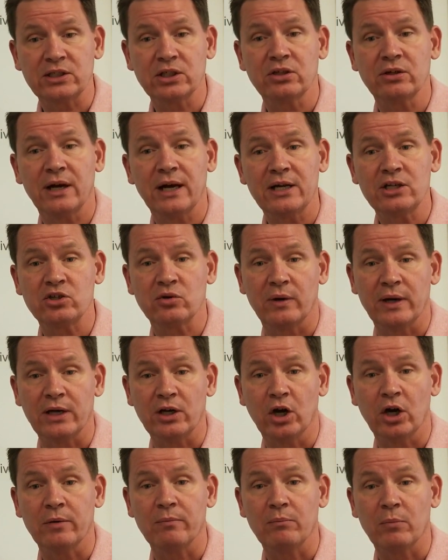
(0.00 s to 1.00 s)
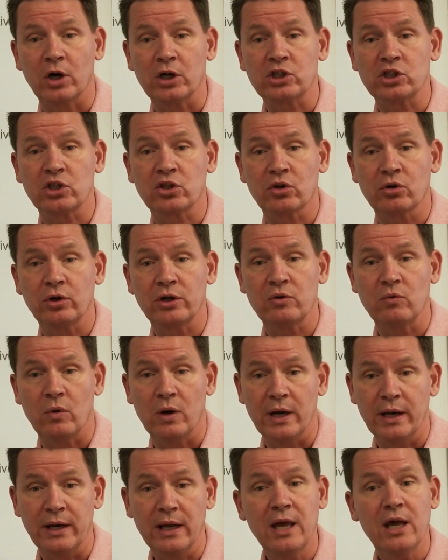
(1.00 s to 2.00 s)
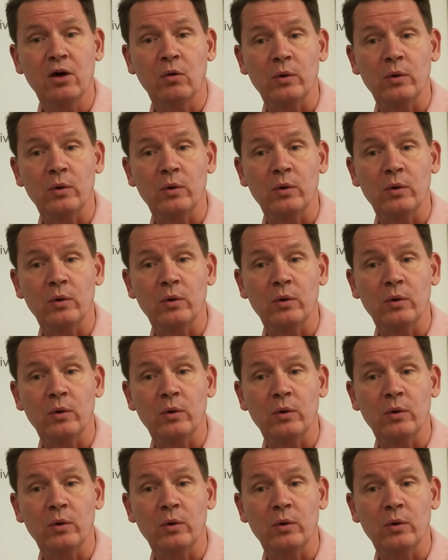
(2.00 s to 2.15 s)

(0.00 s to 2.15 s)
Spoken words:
to graduate on March 31,